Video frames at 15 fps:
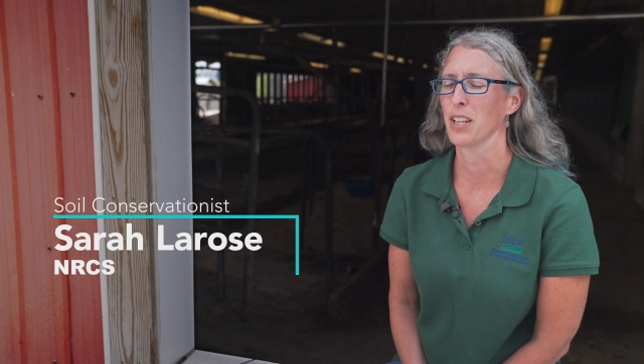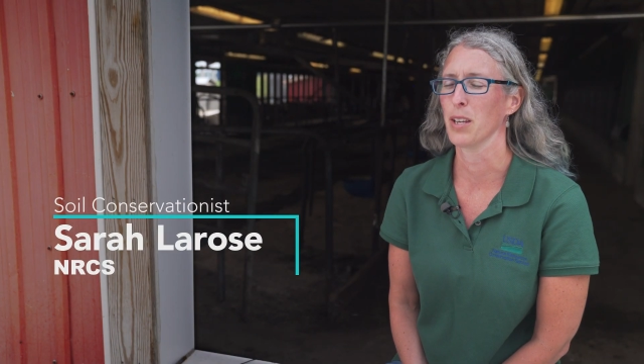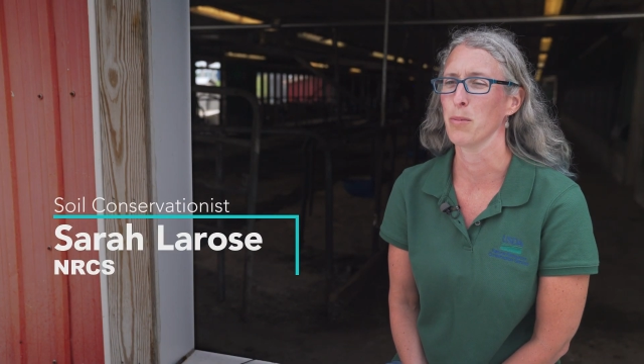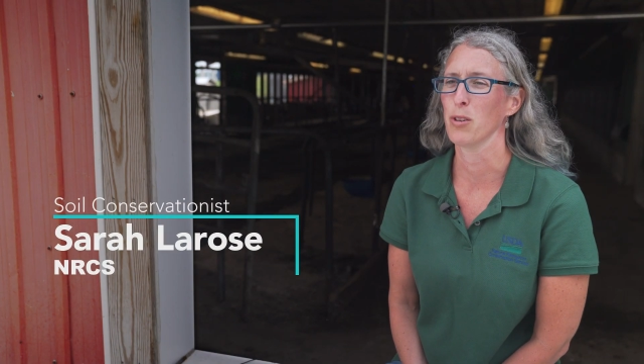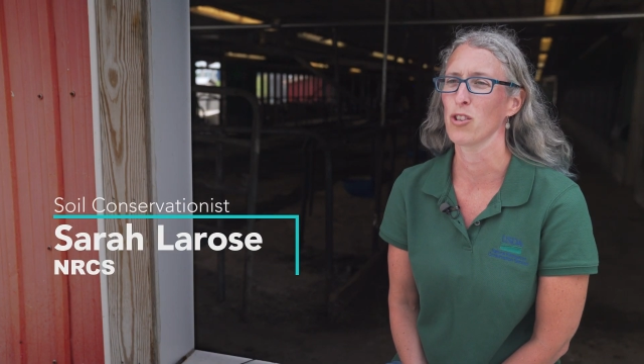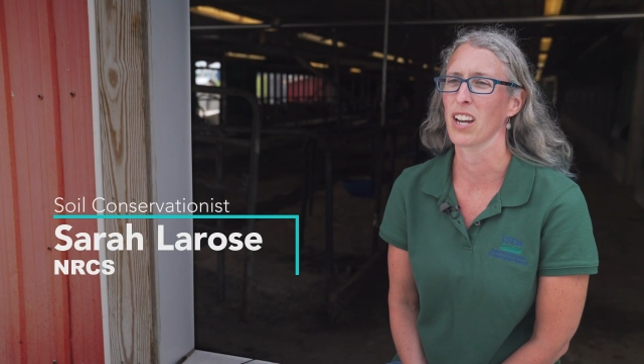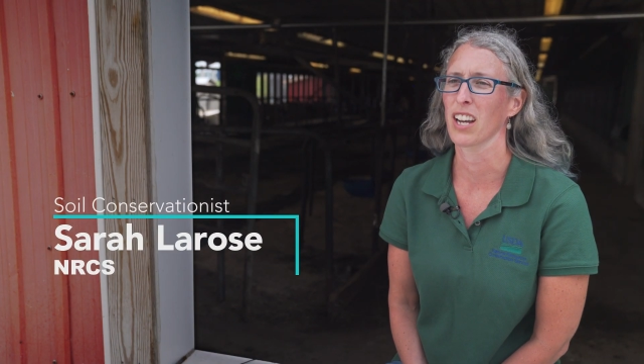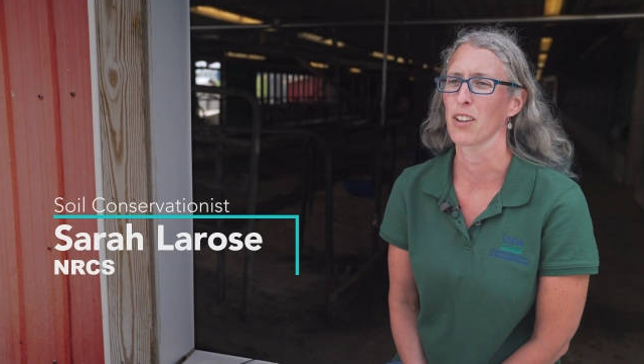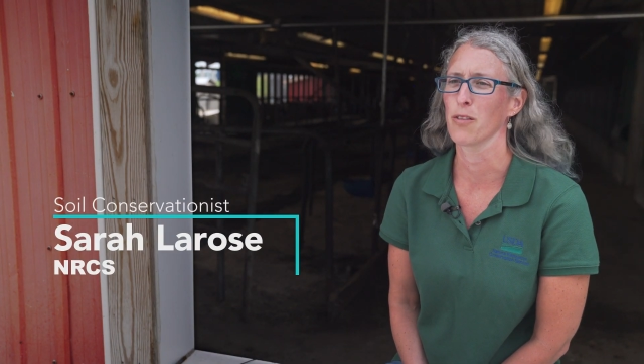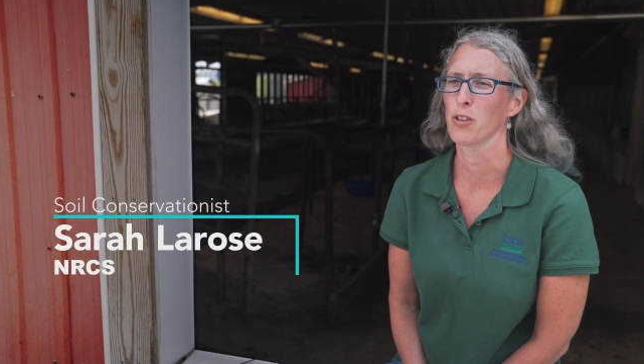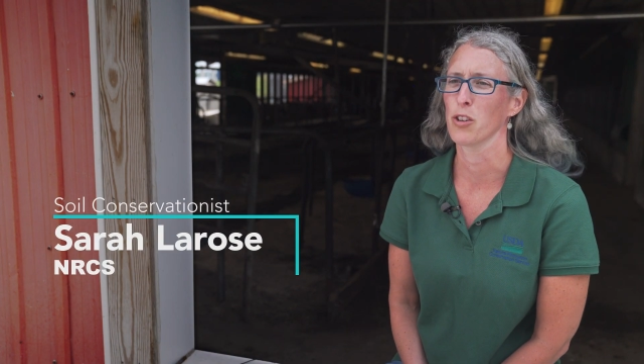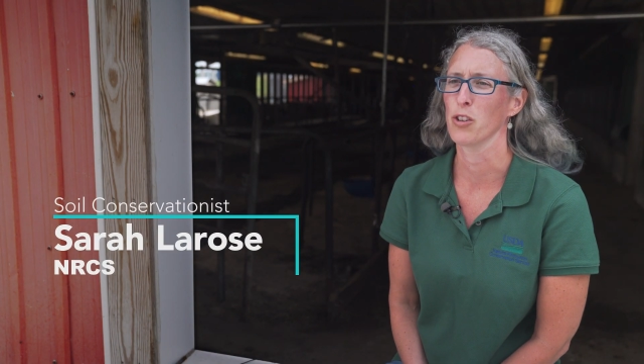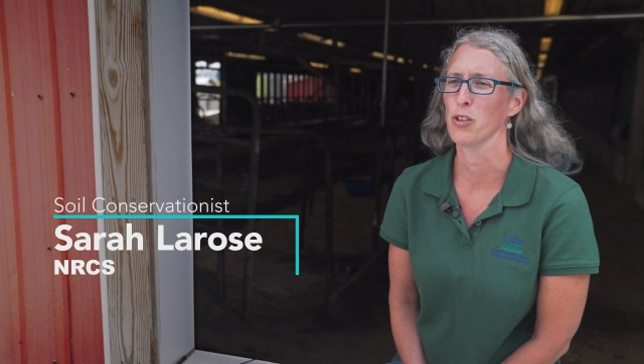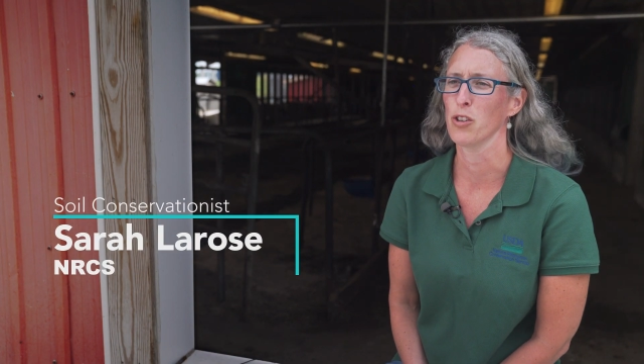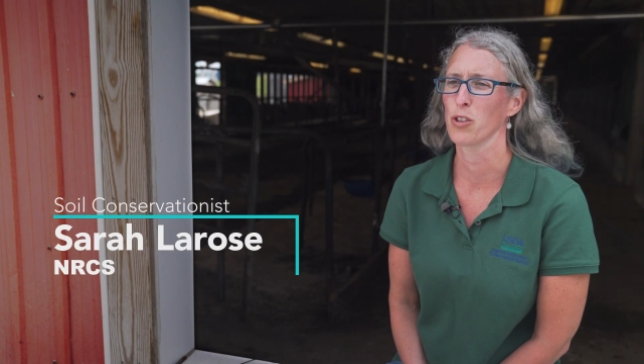keeping track of
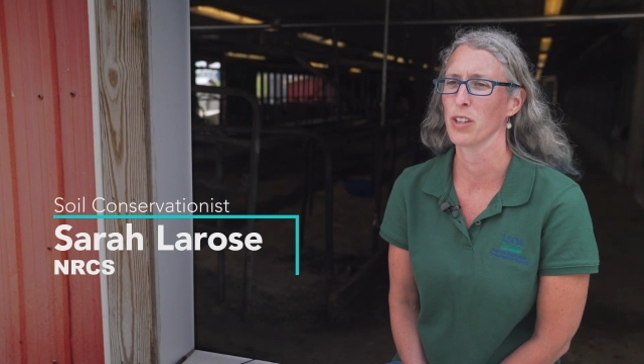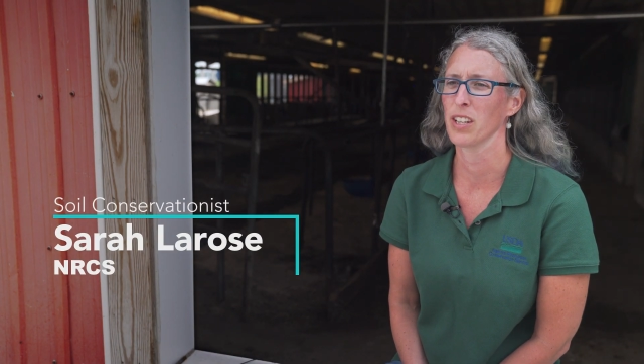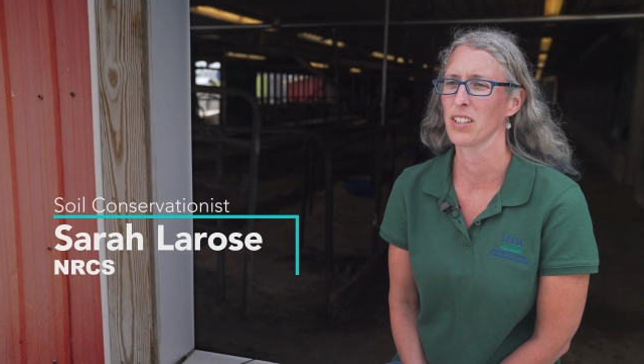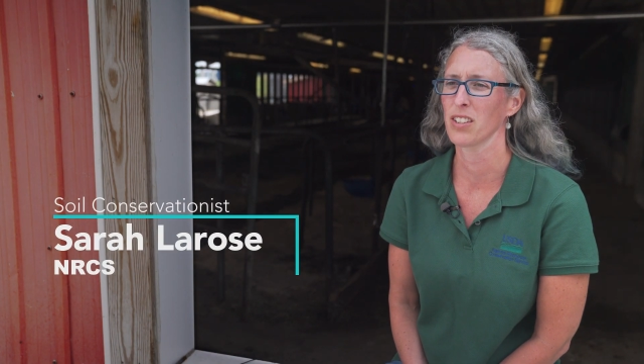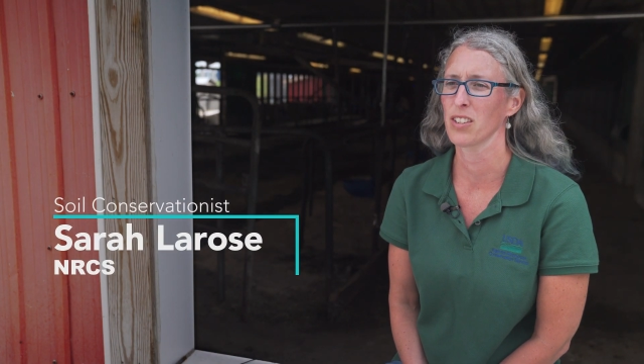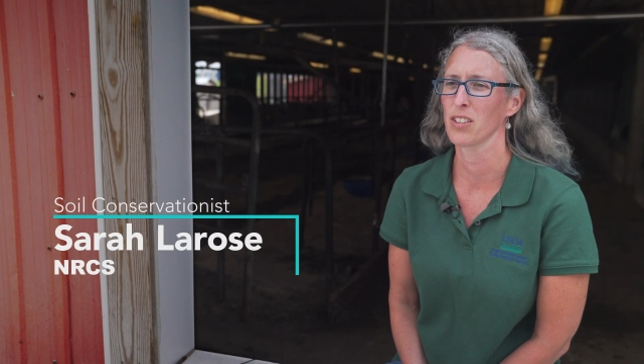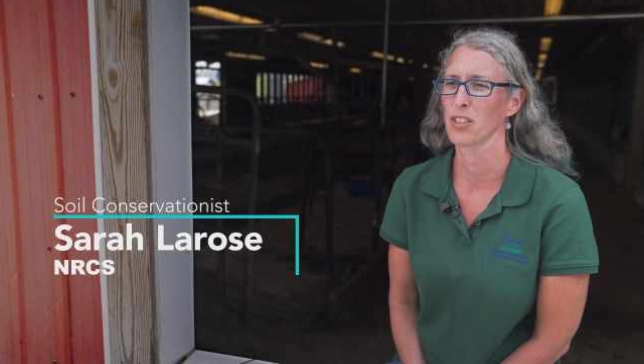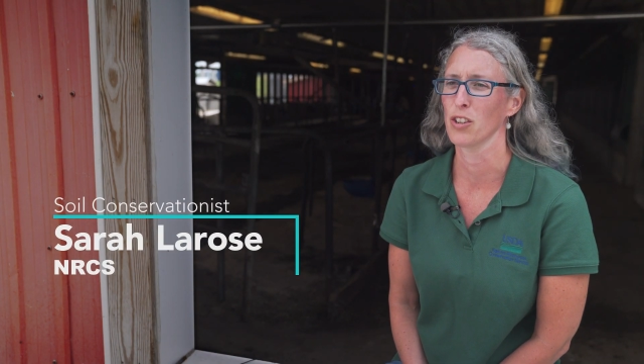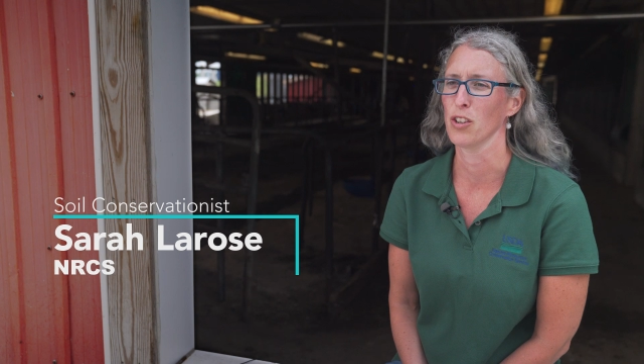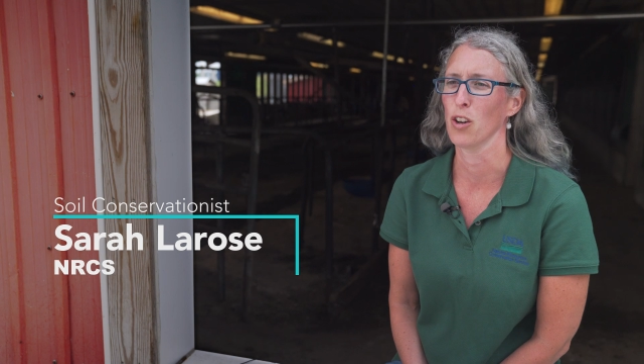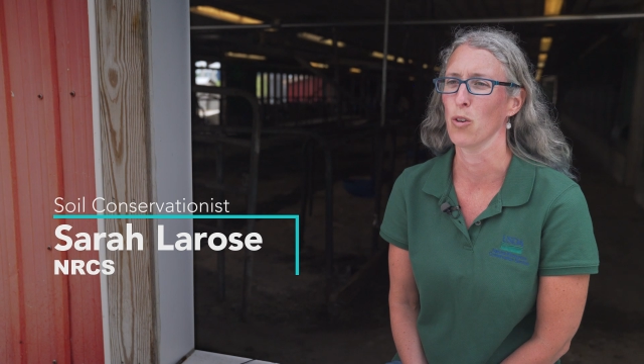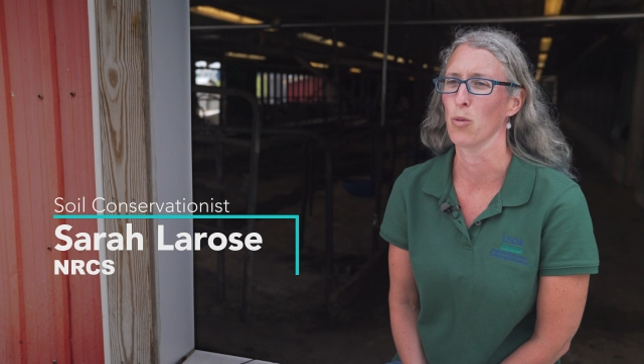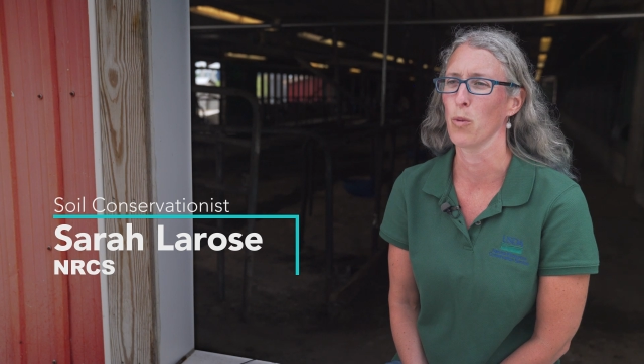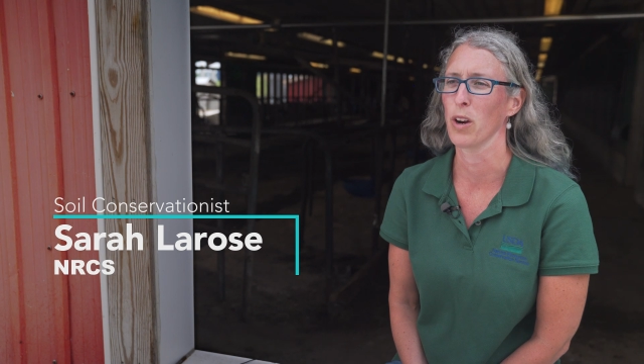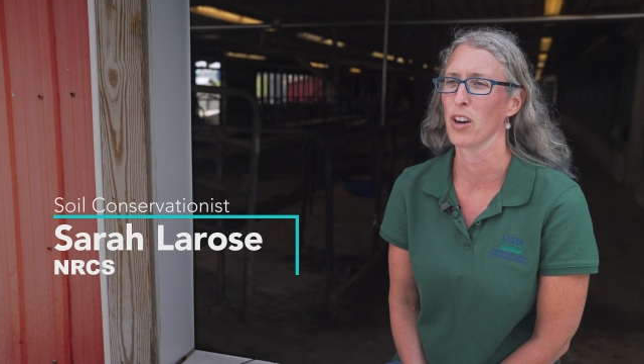your nutrients to
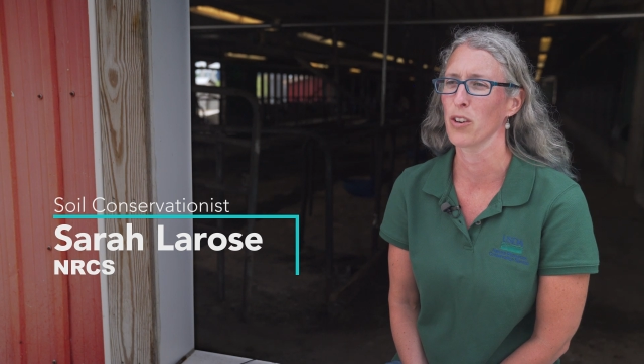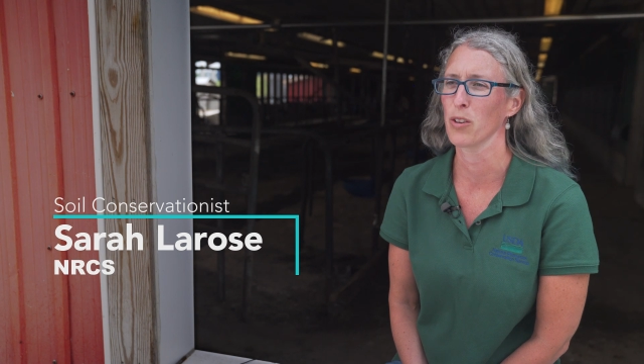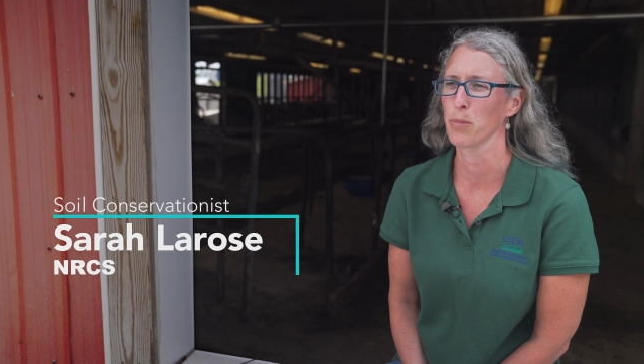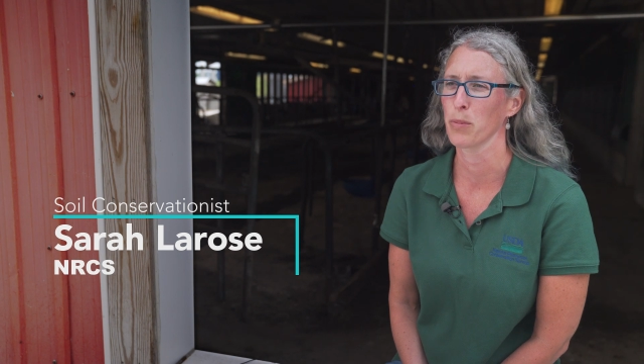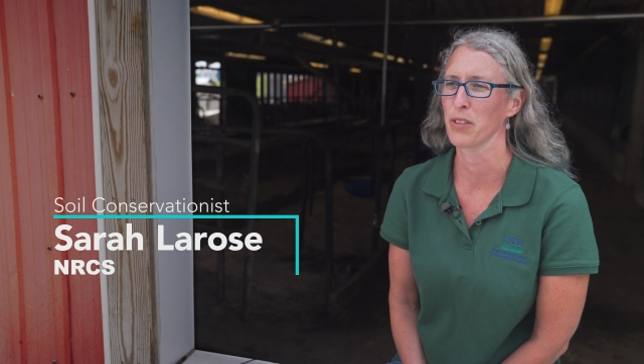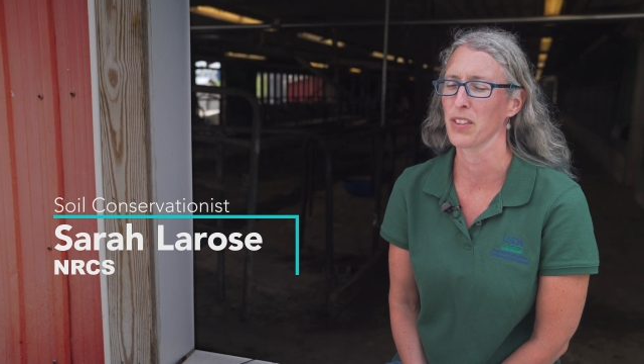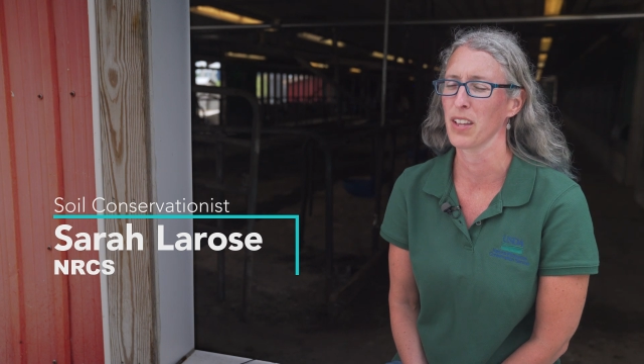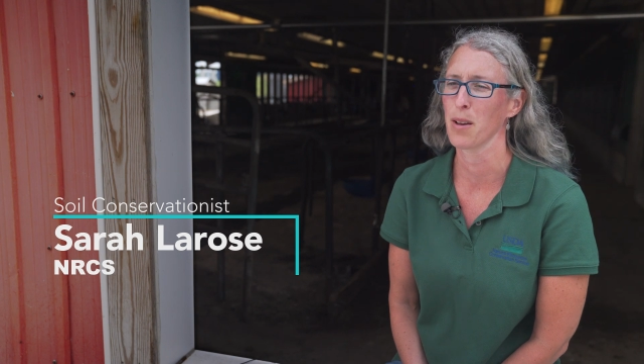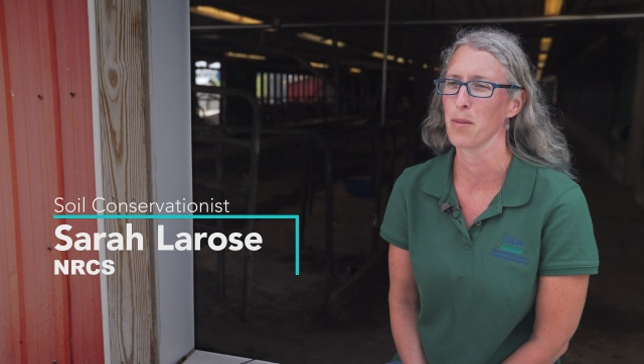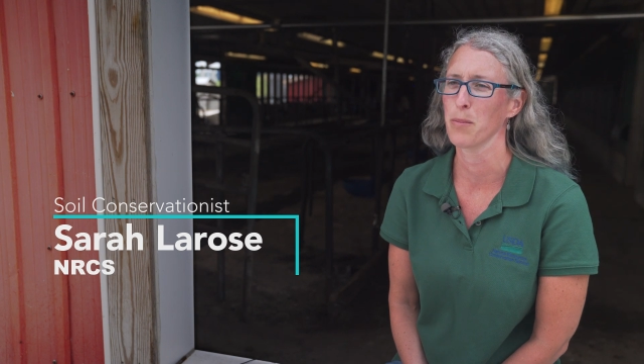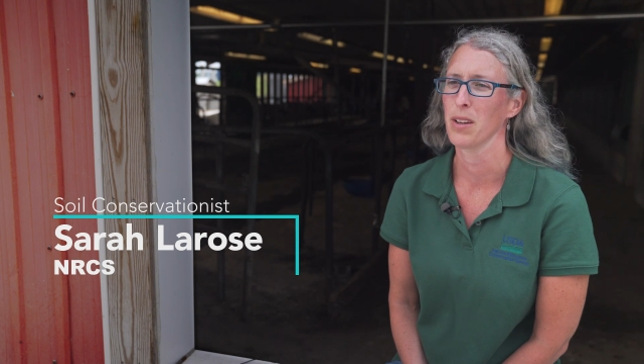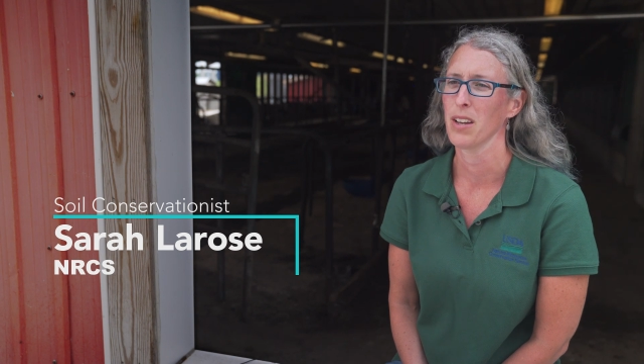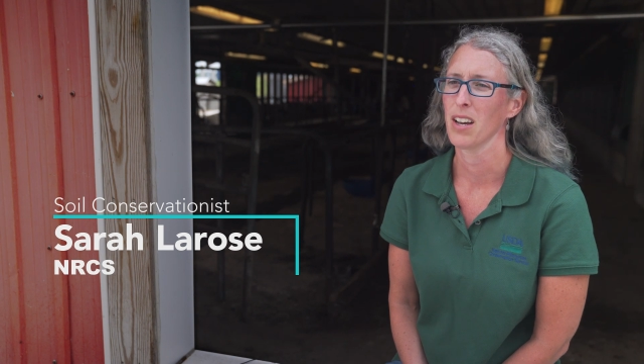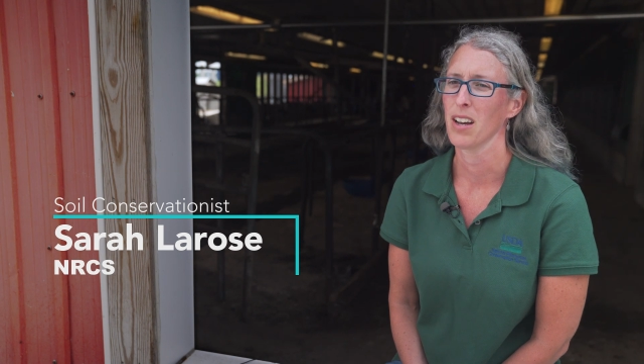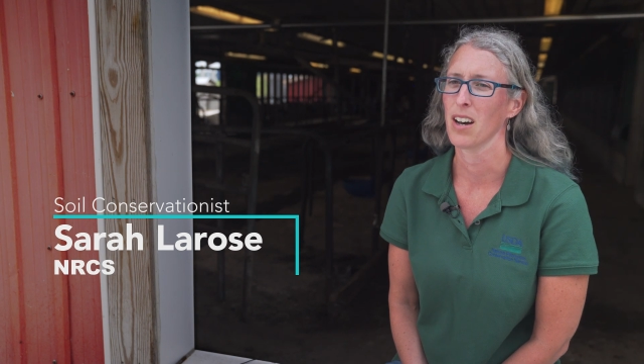know where to put them